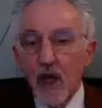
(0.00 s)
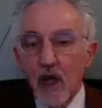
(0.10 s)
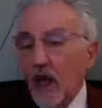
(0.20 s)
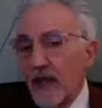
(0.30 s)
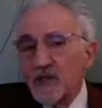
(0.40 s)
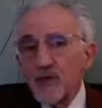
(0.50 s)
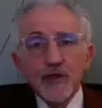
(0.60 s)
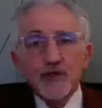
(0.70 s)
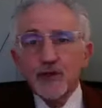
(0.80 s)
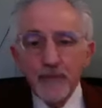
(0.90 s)
And that's
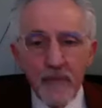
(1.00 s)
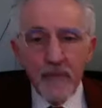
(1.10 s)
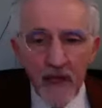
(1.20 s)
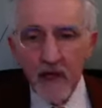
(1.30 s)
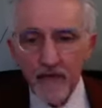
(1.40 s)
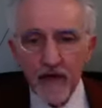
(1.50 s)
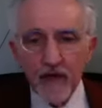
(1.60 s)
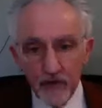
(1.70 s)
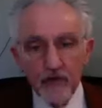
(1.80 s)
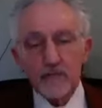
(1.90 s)
what drew many of
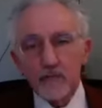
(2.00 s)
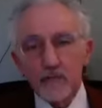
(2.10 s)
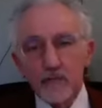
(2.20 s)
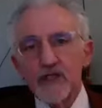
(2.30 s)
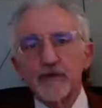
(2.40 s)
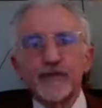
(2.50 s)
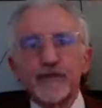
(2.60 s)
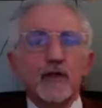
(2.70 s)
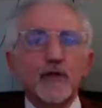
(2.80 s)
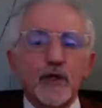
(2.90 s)
us, myself
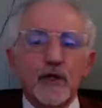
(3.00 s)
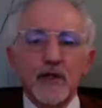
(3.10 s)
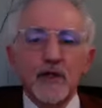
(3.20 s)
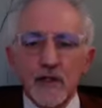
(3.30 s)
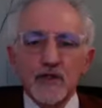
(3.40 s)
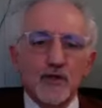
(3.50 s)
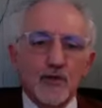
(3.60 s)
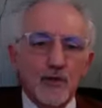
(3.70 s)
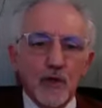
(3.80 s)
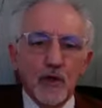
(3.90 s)
included, into
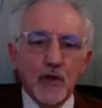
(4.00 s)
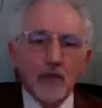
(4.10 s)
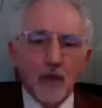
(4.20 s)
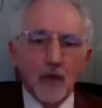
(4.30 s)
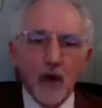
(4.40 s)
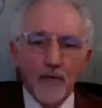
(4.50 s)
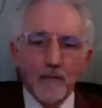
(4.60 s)
law.